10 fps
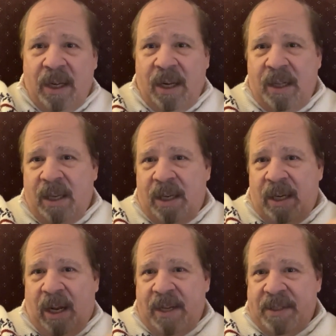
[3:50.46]
And
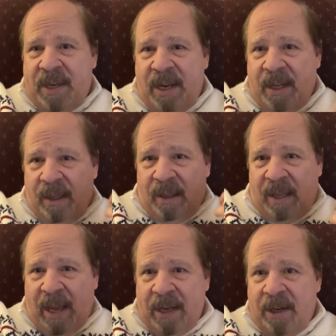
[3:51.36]
then I take
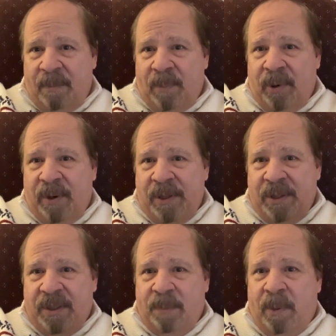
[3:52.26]
that number and
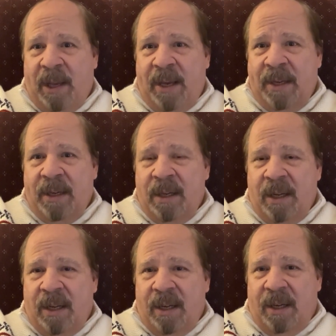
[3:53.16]
display it
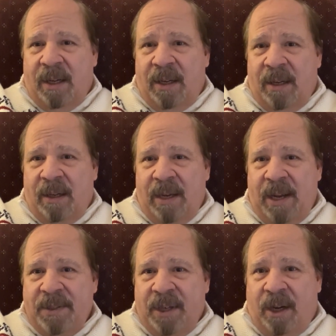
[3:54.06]

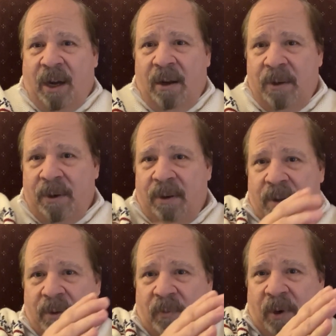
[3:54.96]
as a color,
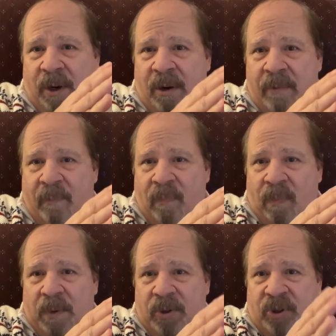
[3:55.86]
where
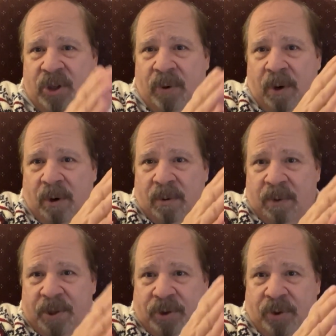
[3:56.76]

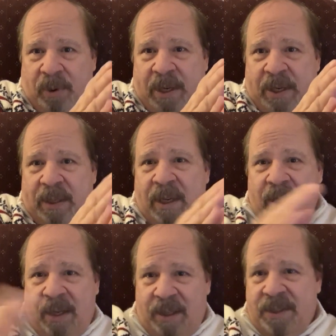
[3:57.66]
0 is green,
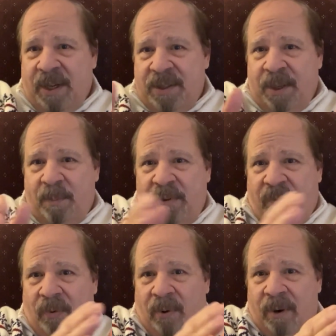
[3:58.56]
and then, as I said
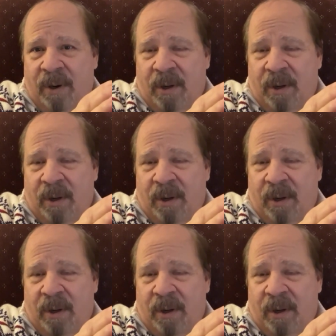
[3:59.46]
before,